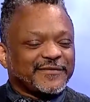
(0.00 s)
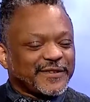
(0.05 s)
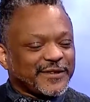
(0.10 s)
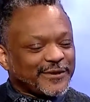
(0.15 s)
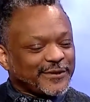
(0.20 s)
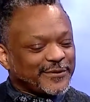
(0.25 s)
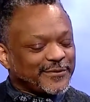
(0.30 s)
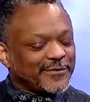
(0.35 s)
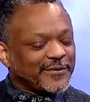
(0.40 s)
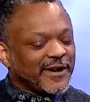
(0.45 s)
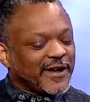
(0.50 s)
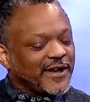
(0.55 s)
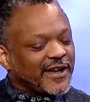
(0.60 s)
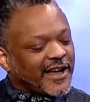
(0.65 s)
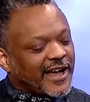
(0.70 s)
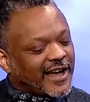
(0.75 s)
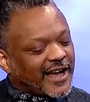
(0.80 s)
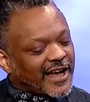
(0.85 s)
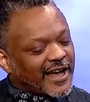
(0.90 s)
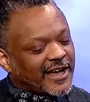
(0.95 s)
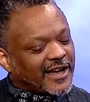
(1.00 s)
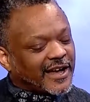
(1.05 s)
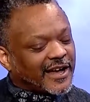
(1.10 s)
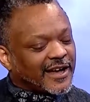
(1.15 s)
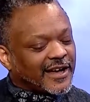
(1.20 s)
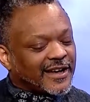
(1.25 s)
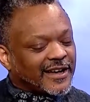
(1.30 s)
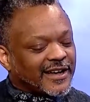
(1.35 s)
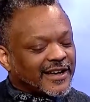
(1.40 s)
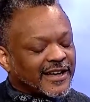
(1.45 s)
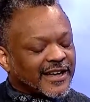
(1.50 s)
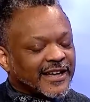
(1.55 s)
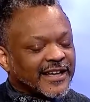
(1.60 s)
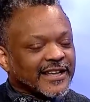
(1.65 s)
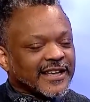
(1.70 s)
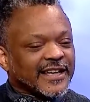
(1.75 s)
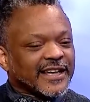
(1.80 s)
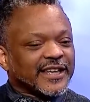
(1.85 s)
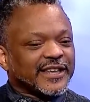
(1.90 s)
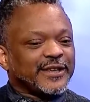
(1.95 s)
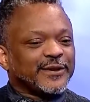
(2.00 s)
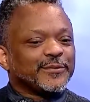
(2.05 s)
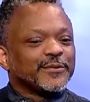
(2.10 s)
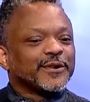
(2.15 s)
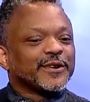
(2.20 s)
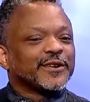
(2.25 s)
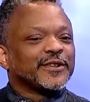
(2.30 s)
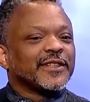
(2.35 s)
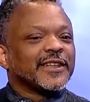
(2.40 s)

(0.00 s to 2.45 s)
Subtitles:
you. You were,